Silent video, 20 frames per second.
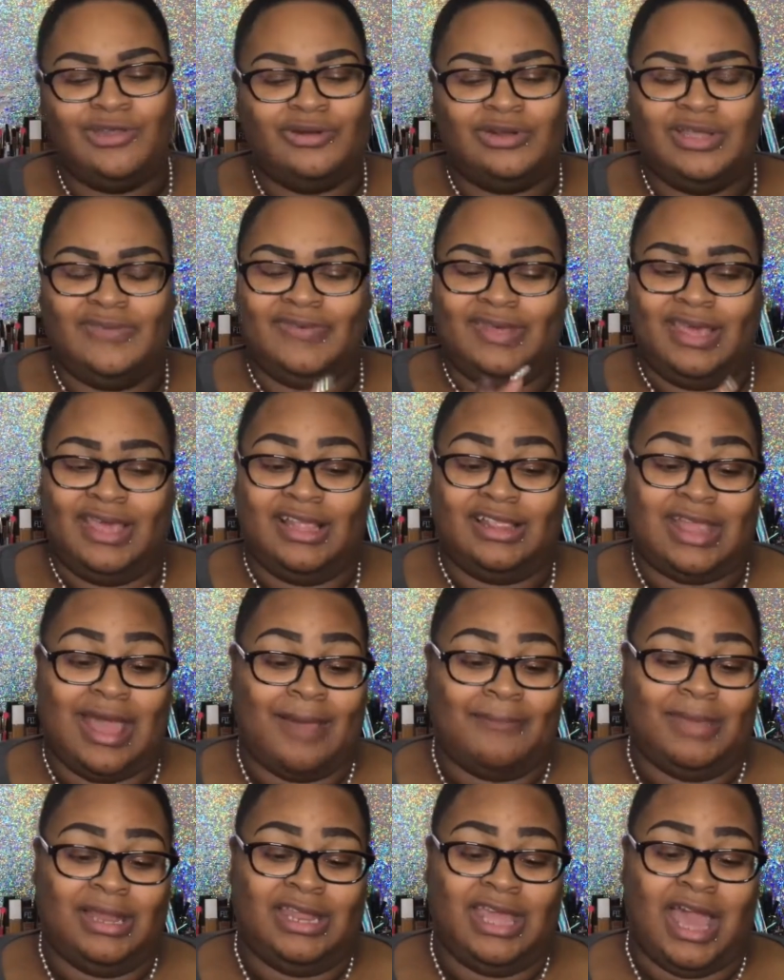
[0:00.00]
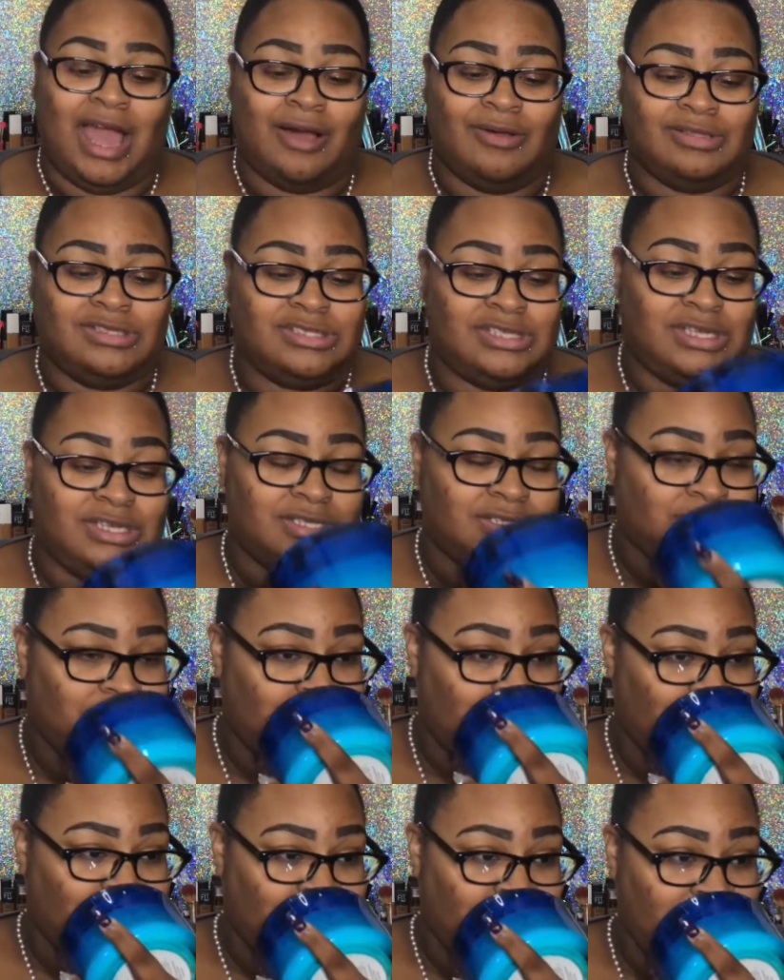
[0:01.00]
you don't even get that many ounces.
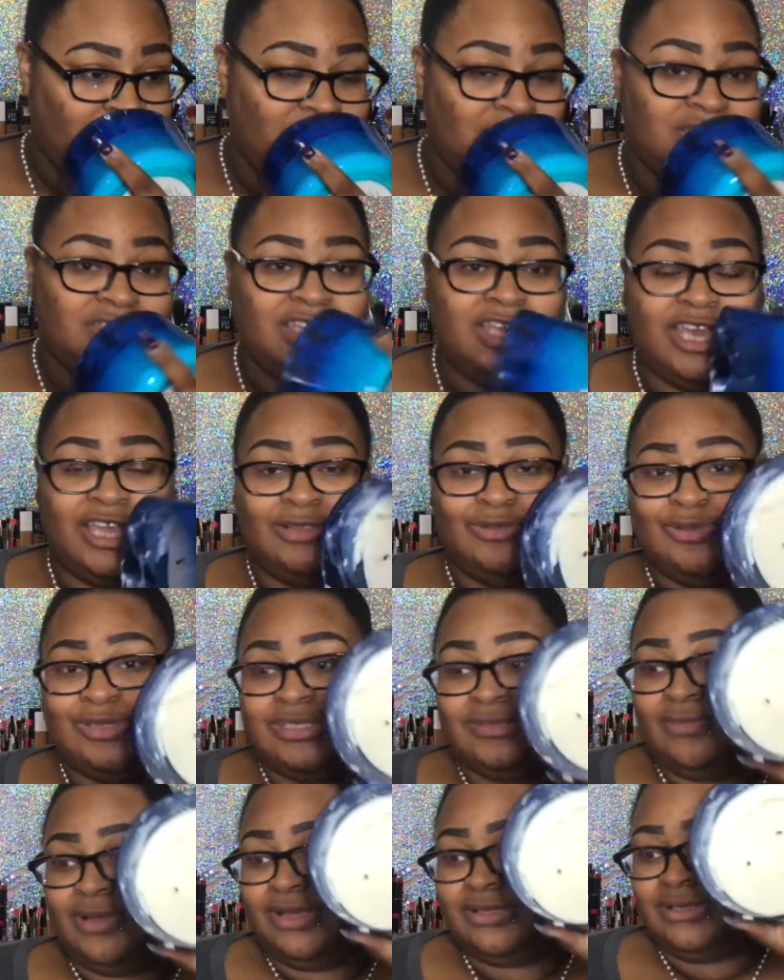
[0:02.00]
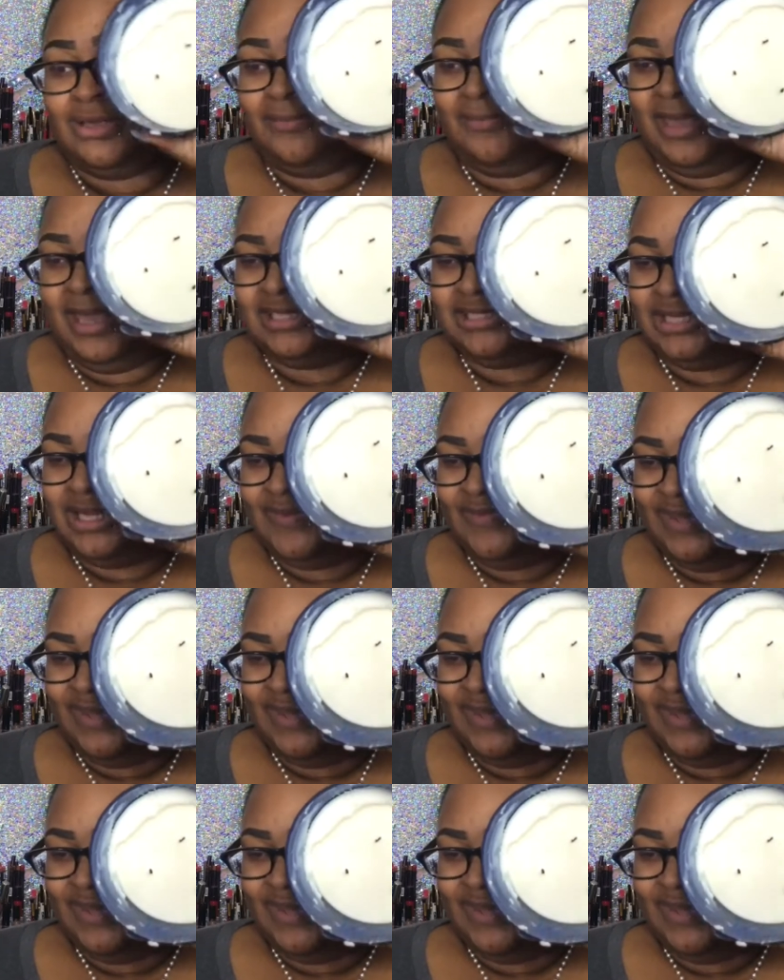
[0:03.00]
This candle smells amazing.